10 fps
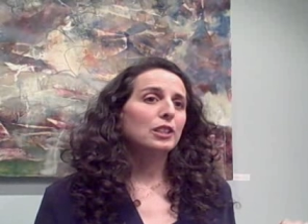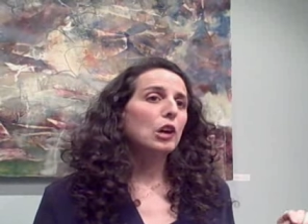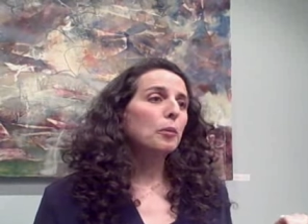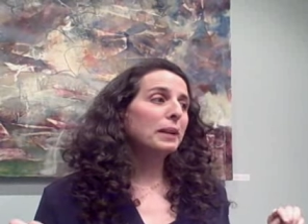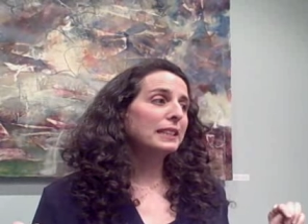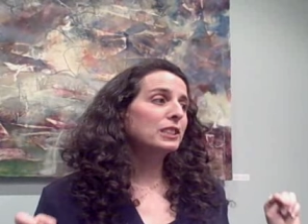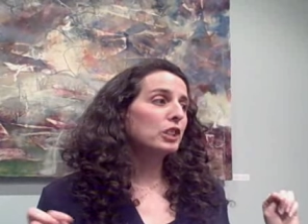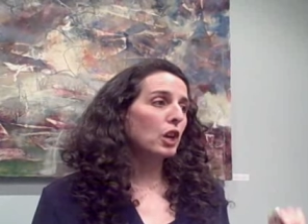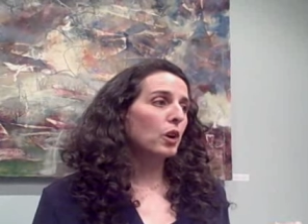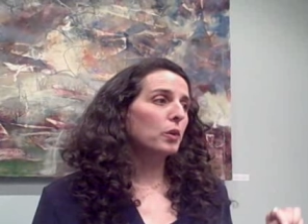No means
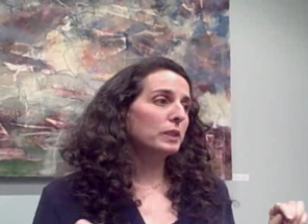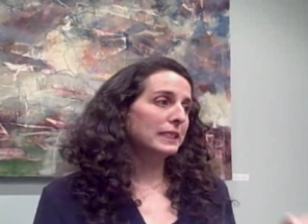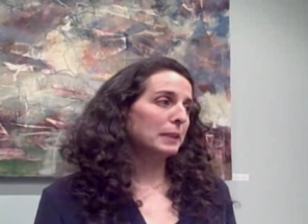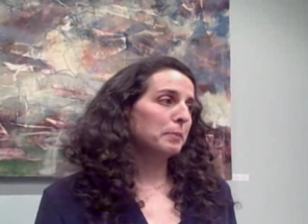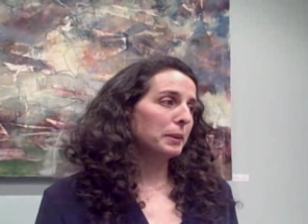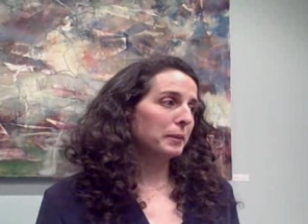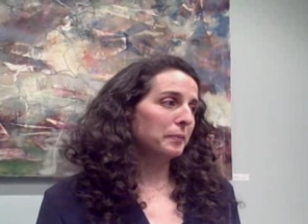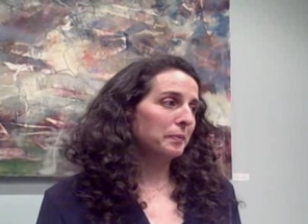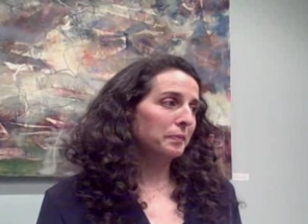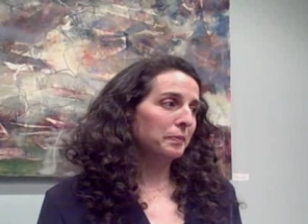go deeper.
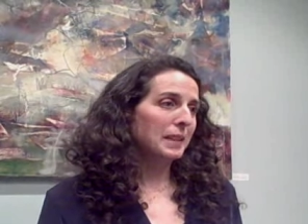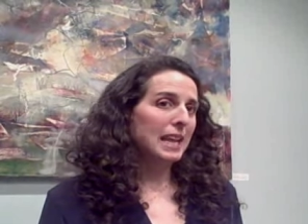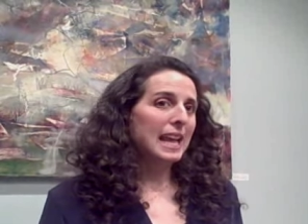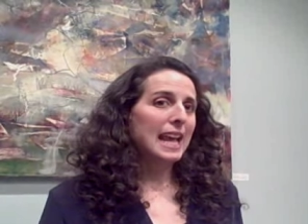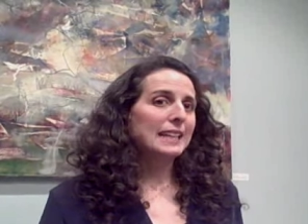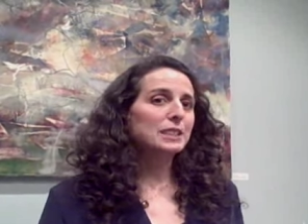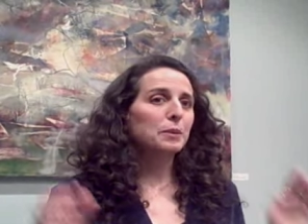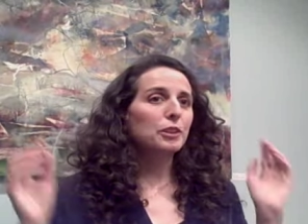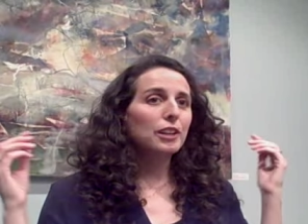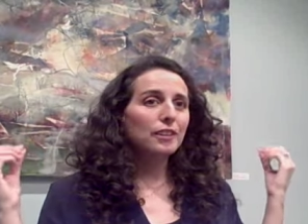And so
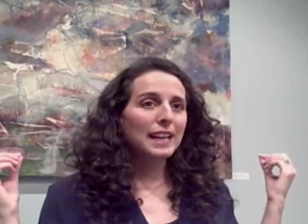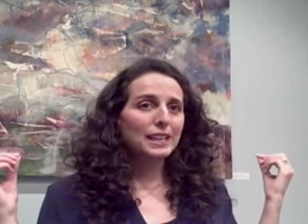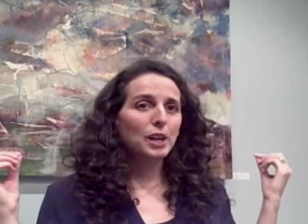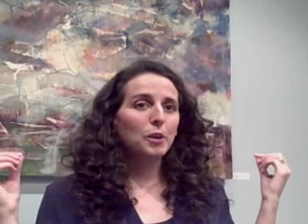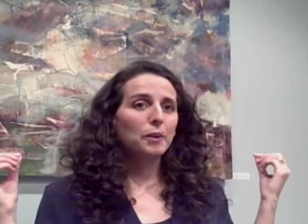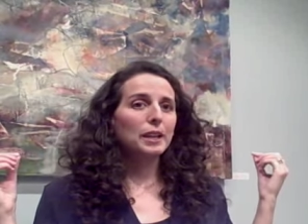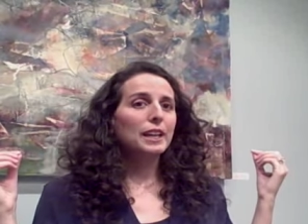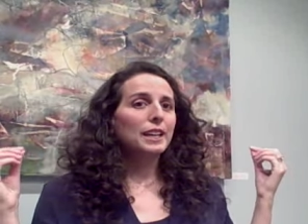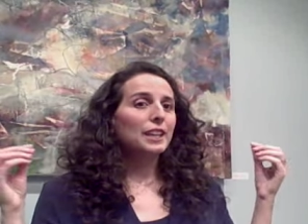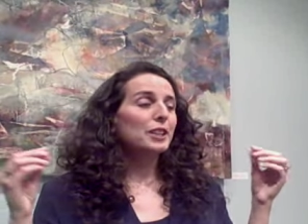when you hear that no,
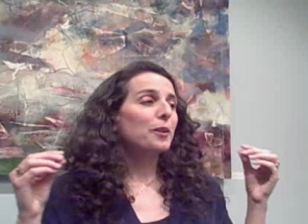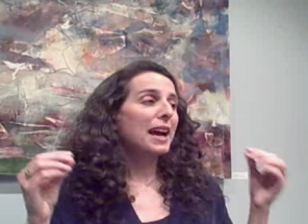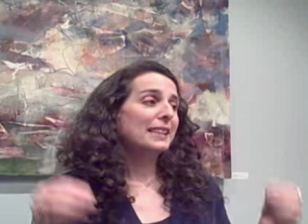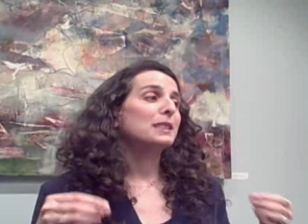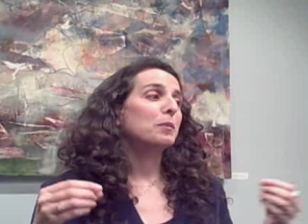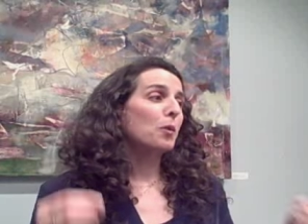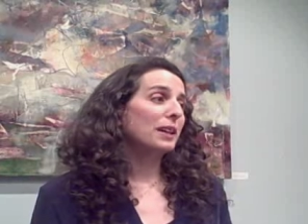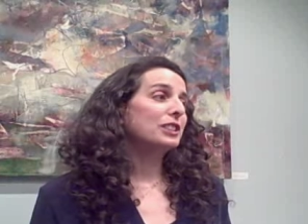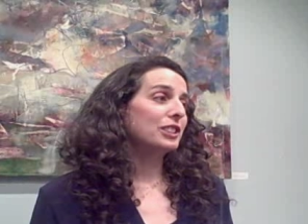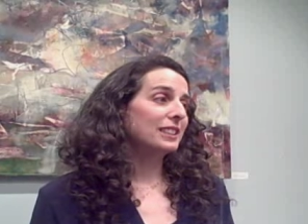you ask some
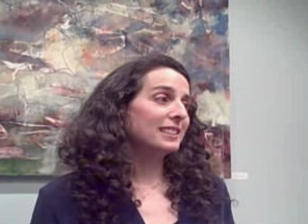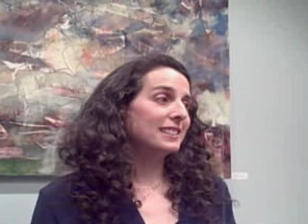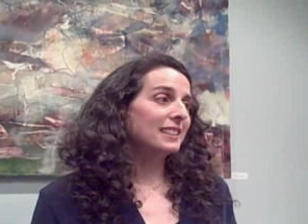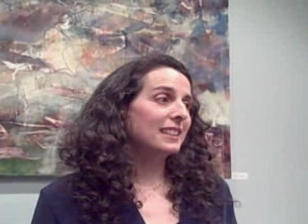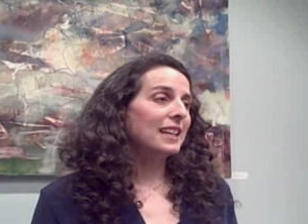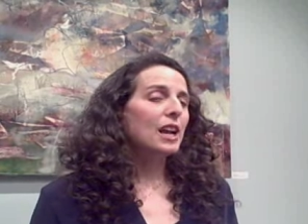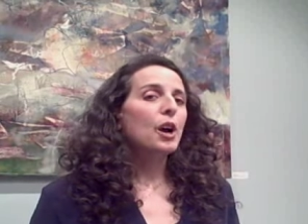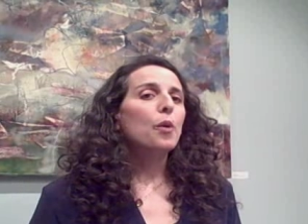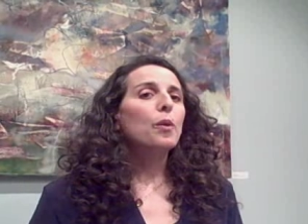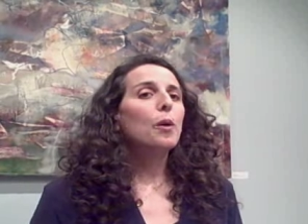questions.
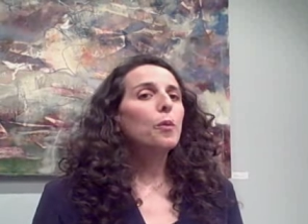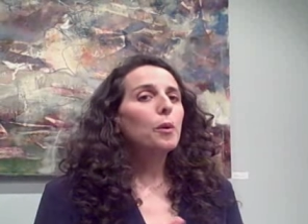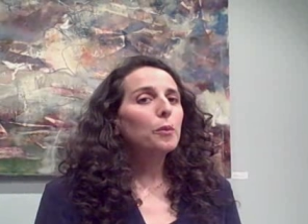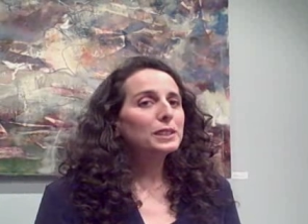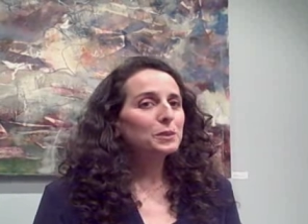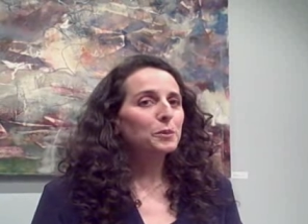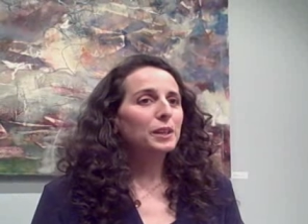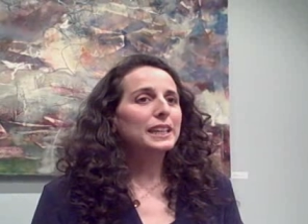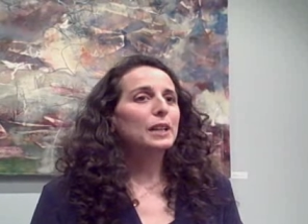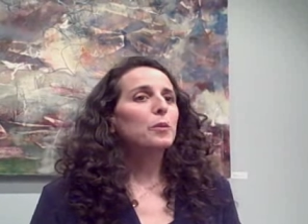Well, what wasn't
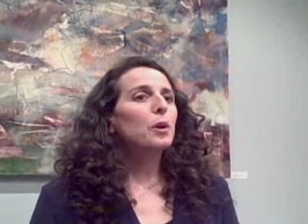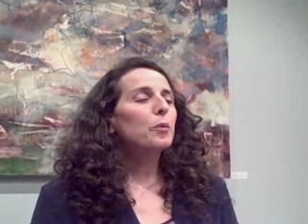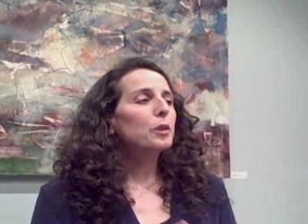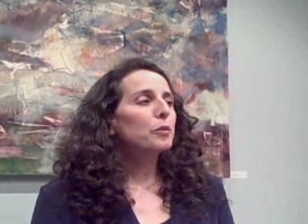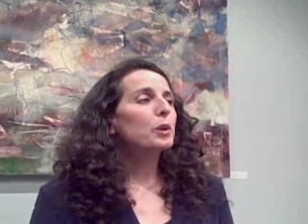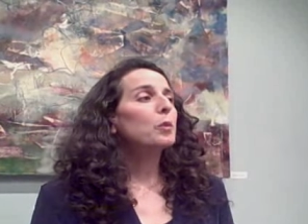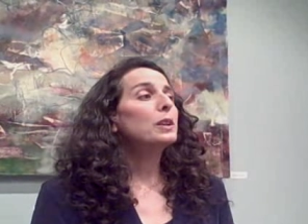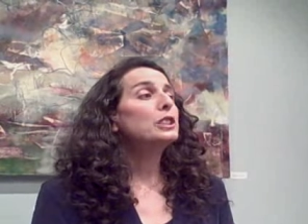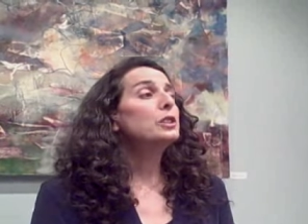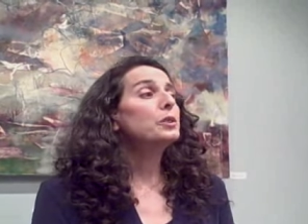working? What would have worked?
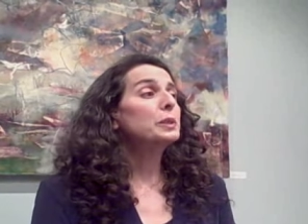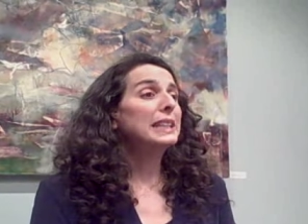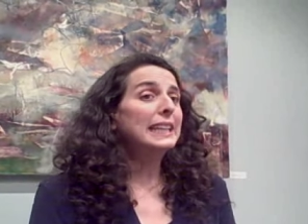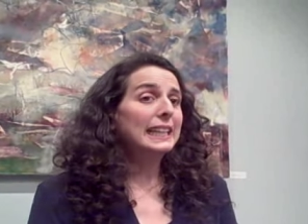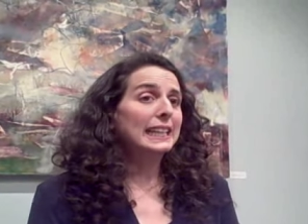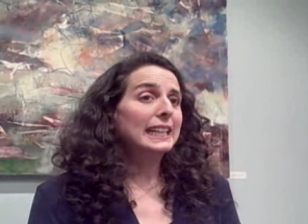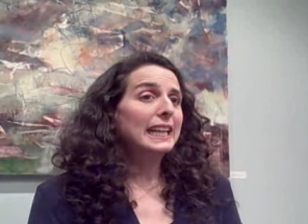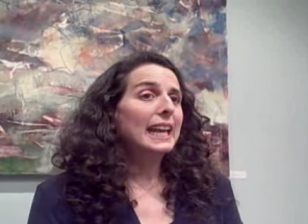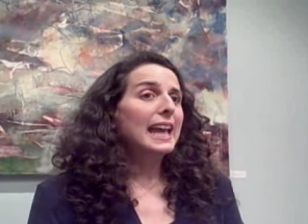What do you need?